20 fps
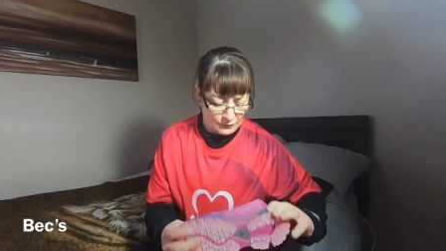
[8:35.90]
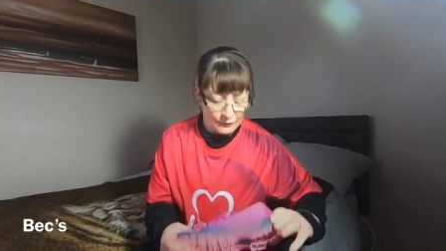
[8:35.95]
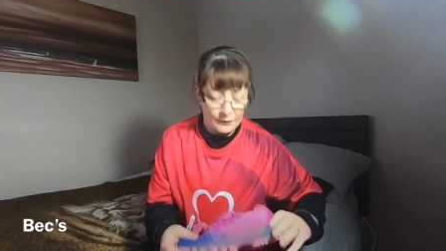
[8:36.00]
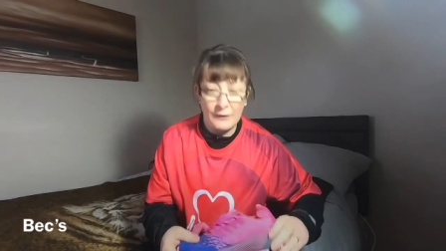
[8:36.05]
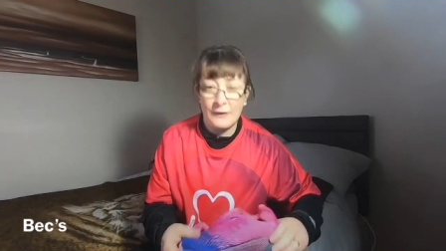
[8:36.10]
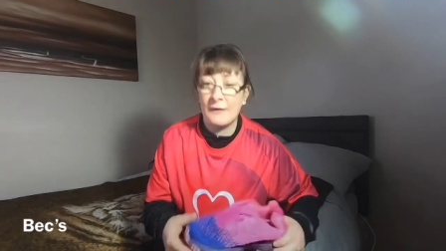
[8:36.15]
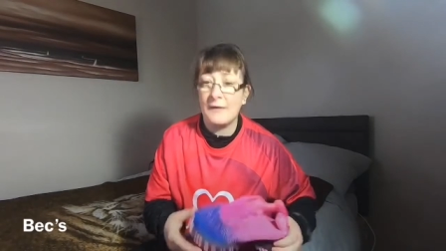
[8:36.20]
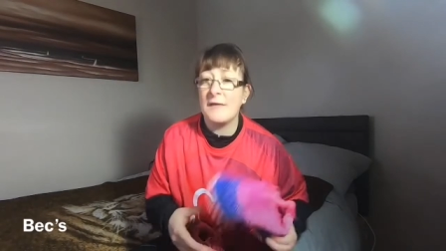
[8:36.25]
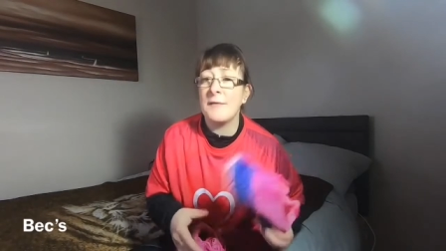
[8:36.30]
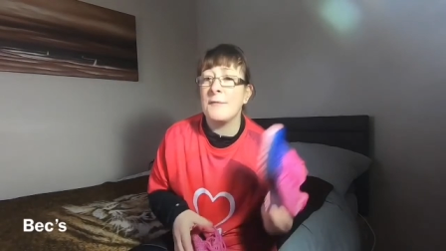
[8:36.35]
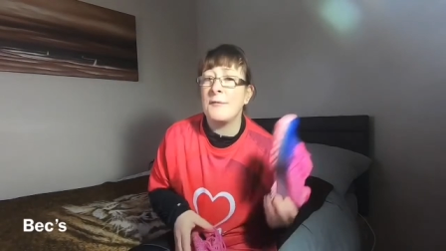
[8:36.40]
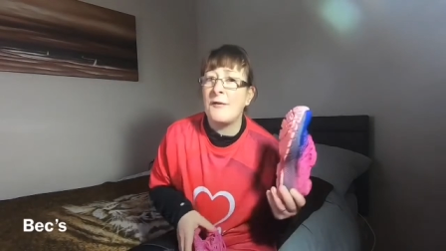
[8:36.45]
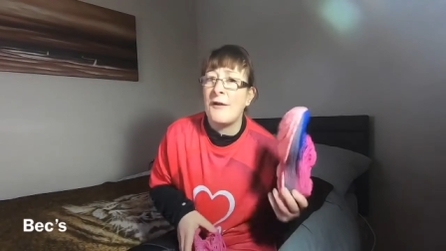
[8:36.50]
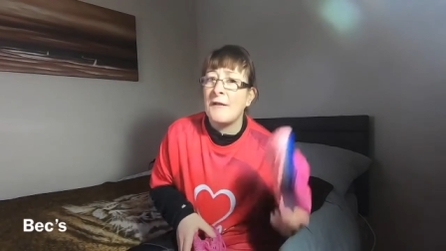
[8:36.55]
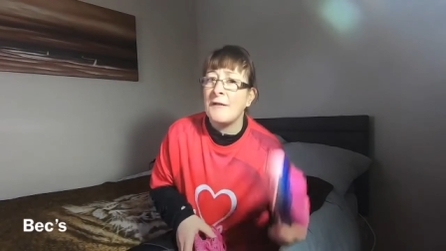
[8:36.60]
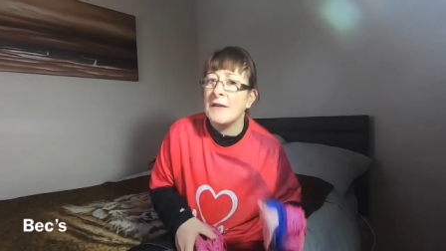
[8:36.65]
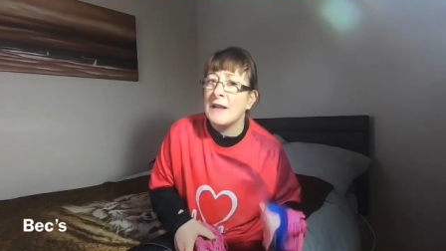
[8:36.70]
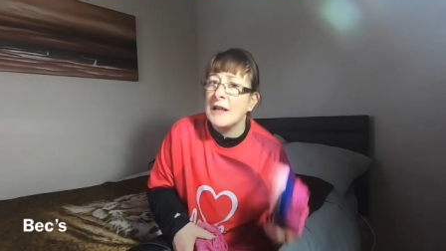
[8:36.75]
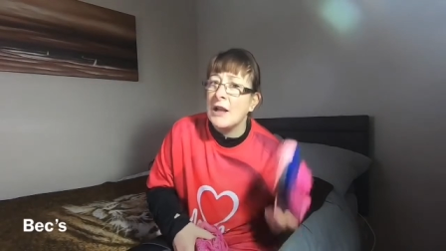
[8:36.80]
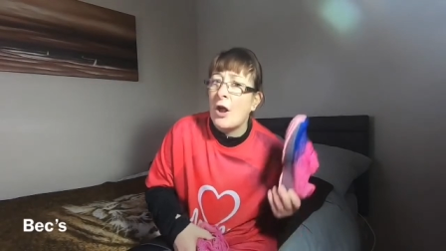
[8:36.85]
They seem
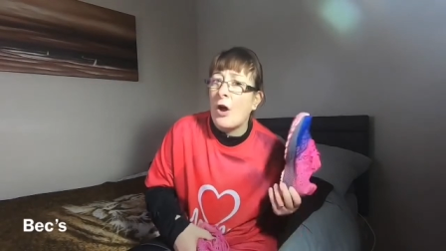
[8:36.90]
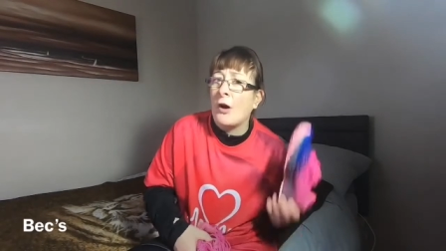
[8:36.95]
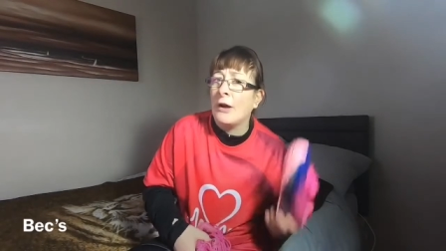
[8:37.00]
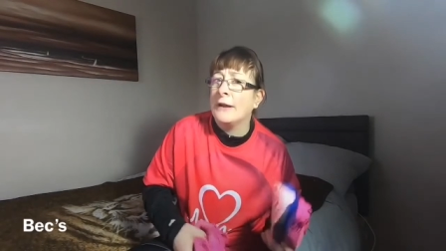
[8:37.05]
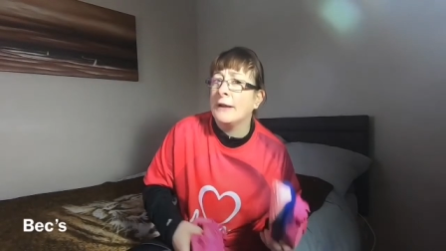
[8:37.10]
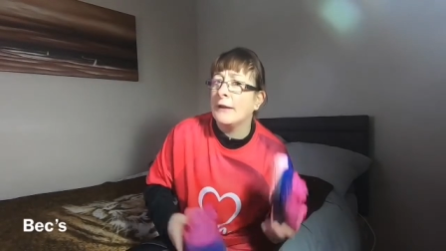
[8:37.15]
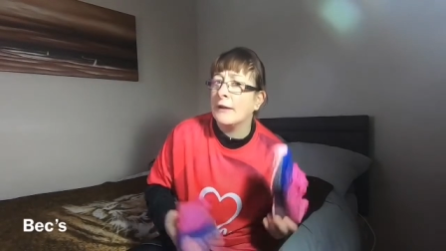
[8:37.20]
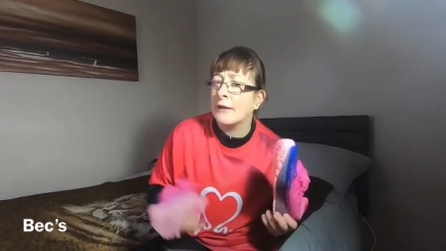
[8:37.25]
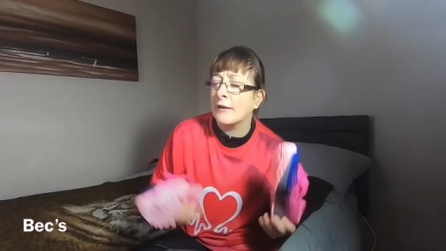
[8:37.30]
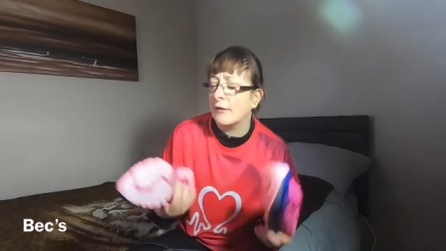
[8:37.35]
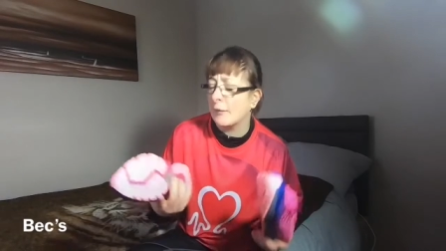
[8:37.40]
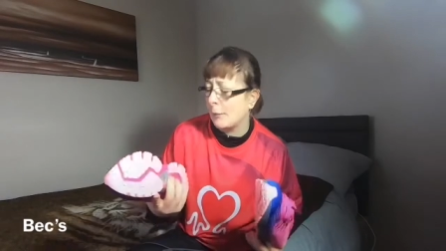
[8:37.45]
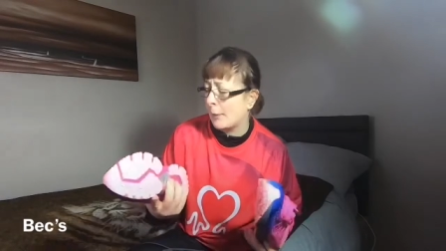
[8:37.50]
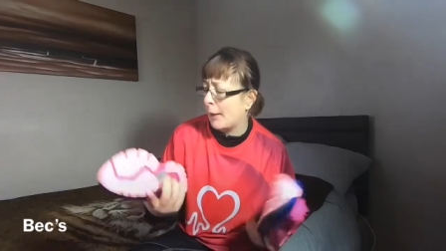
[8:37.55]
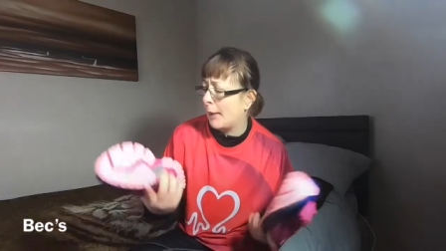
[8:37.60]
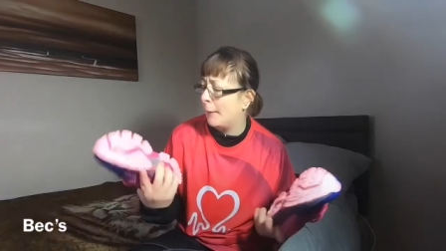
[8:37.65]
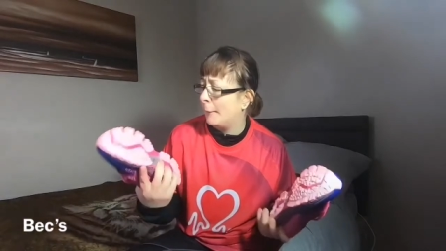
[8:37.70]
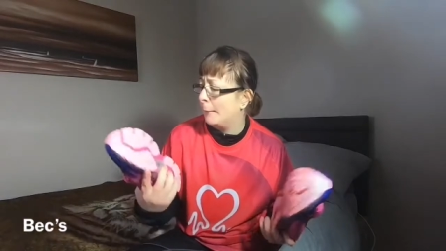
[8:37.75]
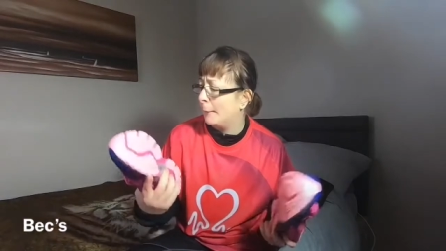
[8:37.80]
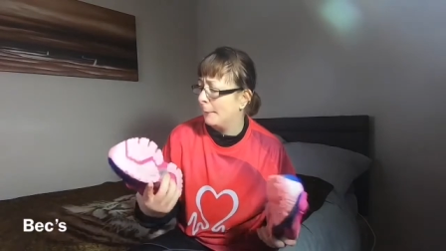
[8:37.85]
very light as
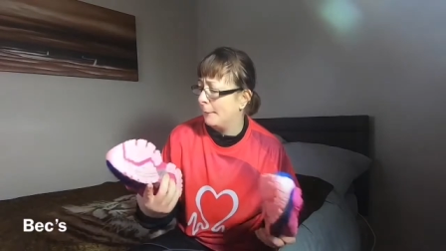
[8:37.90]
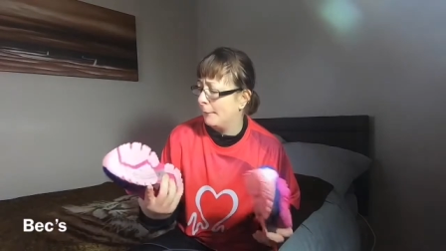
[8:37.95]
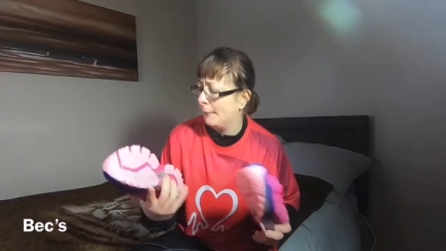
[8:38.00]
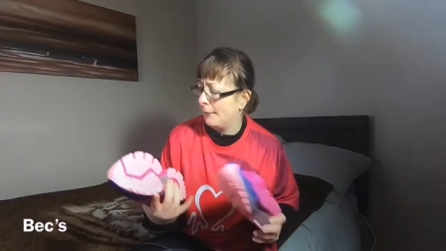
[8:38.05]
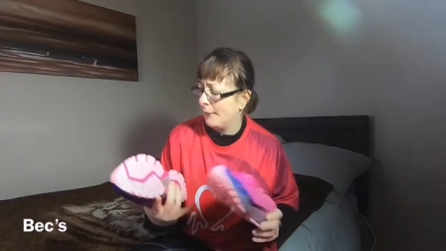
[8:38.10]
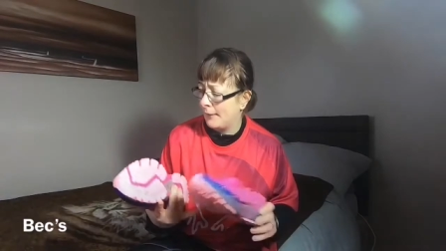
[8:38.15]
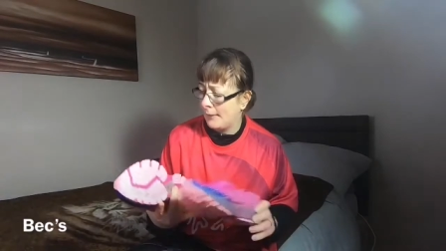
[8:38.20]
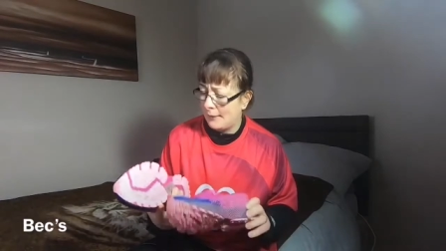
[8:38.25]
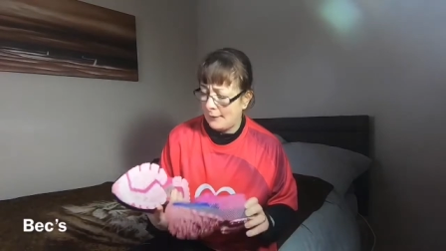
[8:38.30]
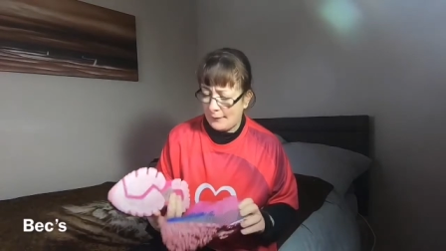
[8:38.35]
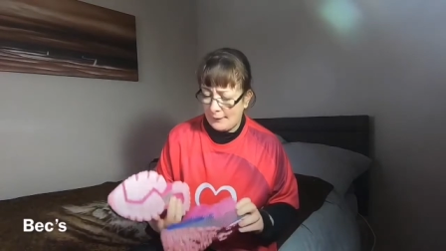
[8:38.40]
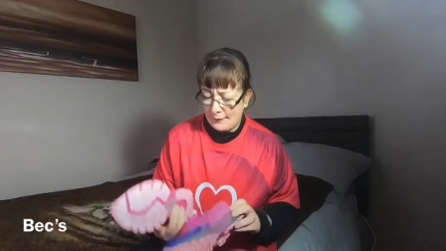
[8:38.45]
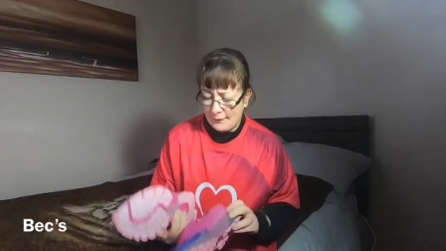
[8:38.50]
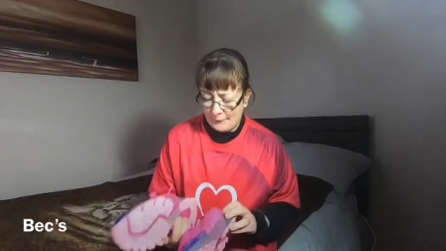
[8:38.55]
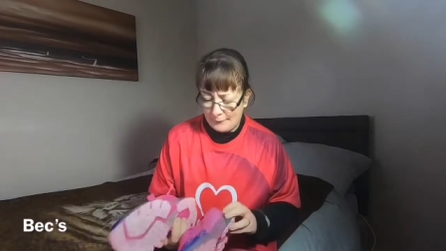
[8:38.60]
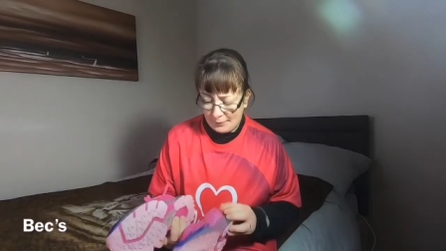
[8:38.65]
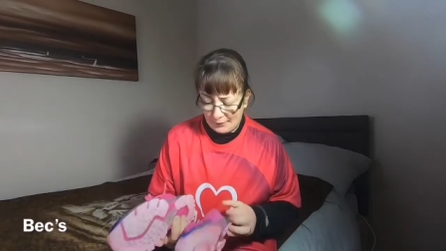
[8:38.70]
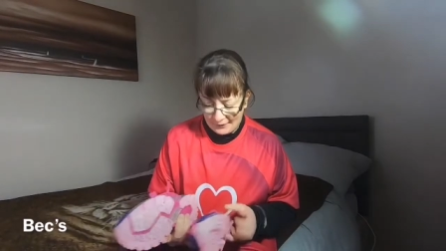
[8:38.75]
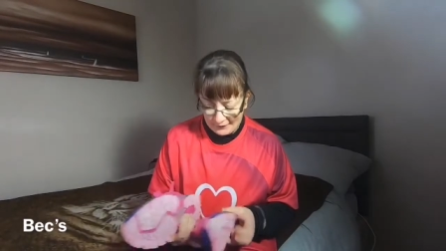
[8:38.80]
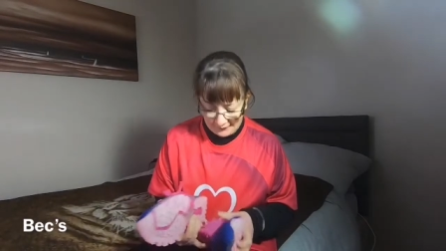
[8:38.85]
well
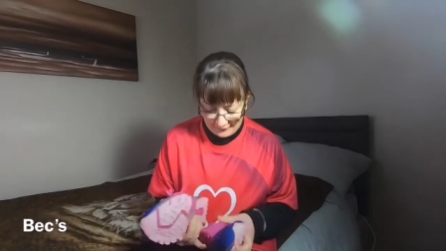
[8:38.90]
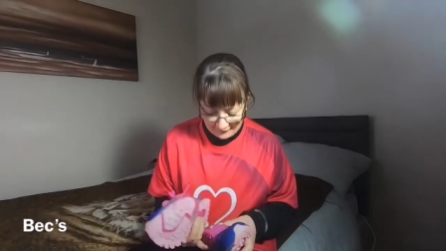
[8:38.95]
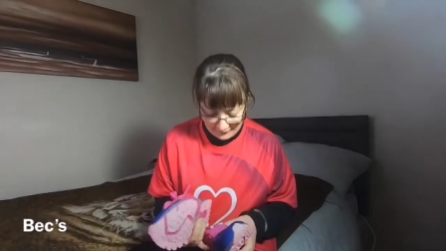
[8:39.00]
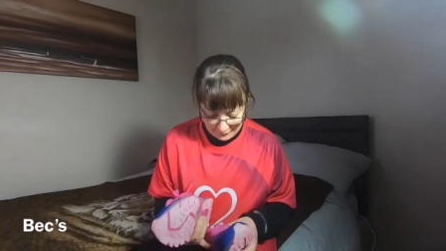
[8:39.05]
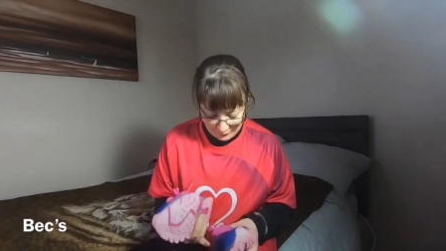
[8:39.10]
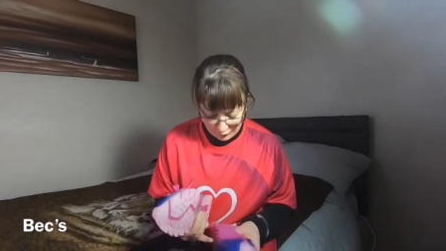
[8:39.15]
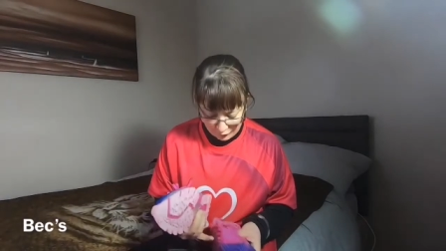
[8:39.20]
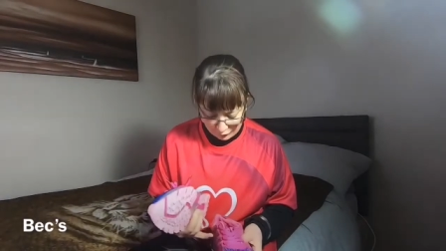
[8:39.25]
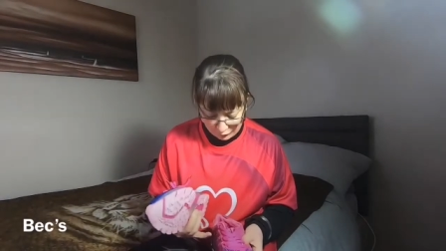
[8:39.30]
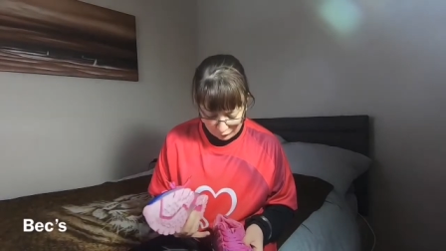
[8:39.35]
but they seem good